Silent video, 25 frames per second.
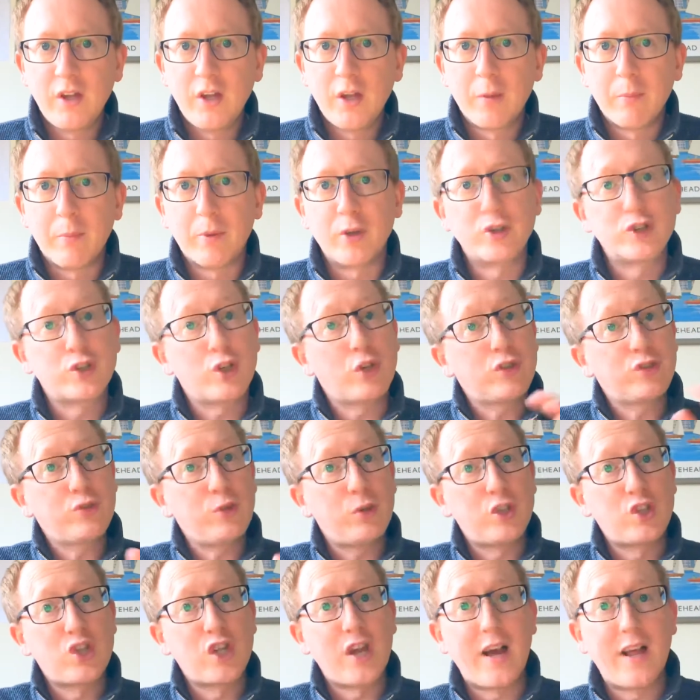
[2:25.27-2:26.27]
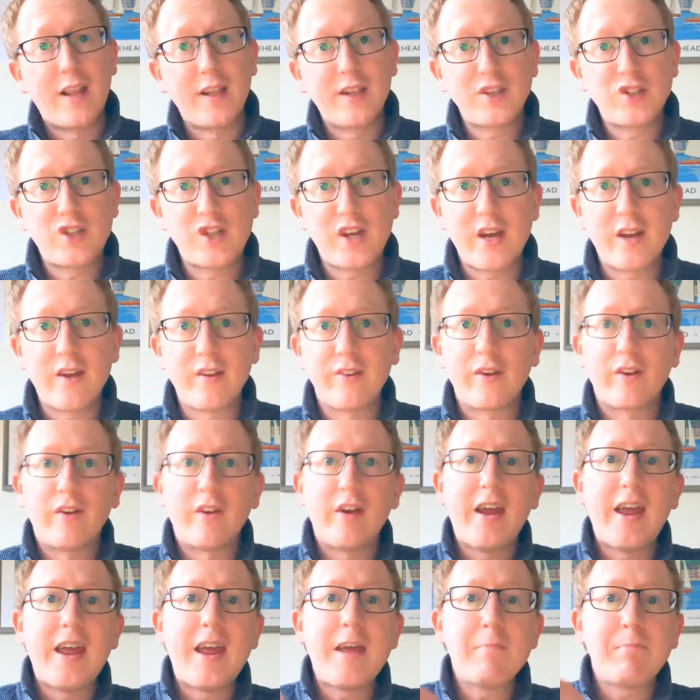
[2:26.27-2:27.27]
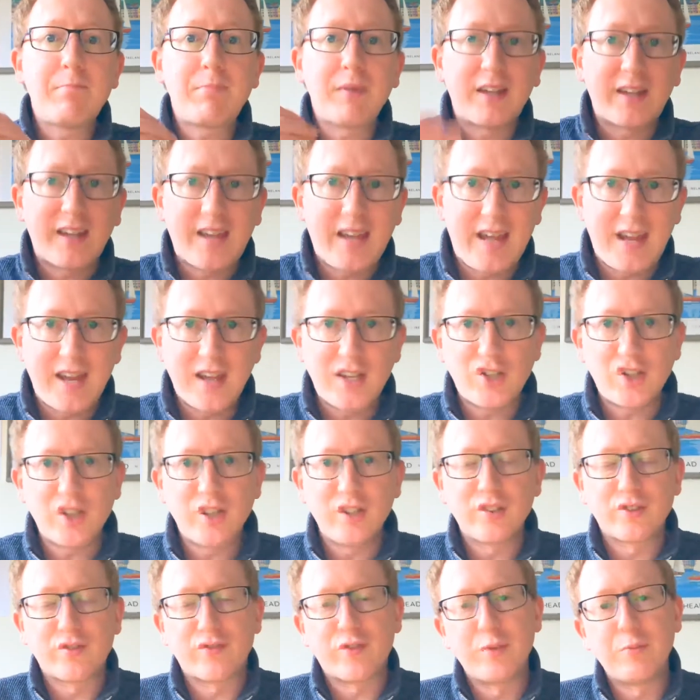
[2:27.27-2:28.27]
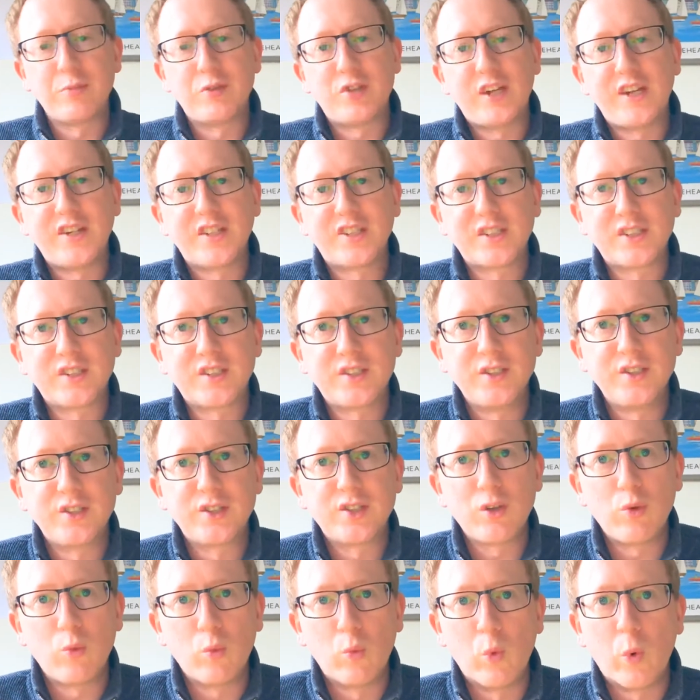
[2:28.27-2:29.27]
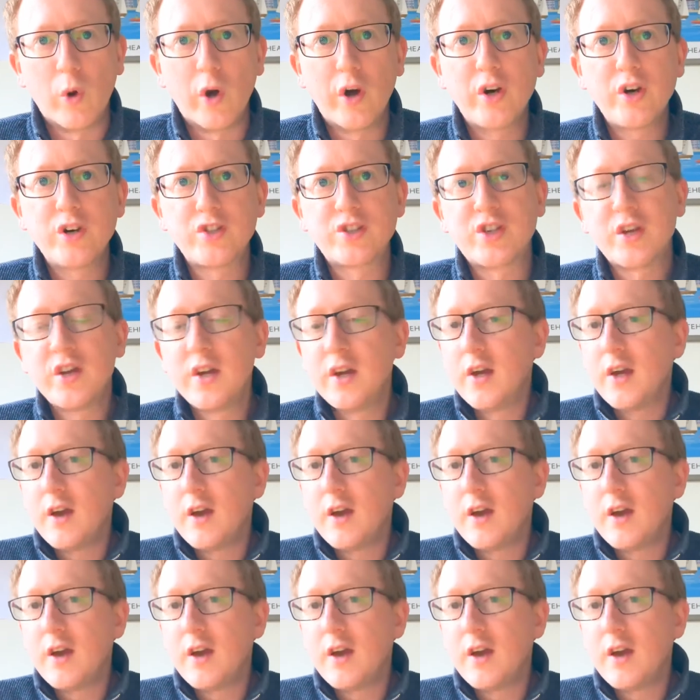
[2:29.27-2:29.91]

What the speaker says: But there's also a challenge here. There are implications from Jesus's words.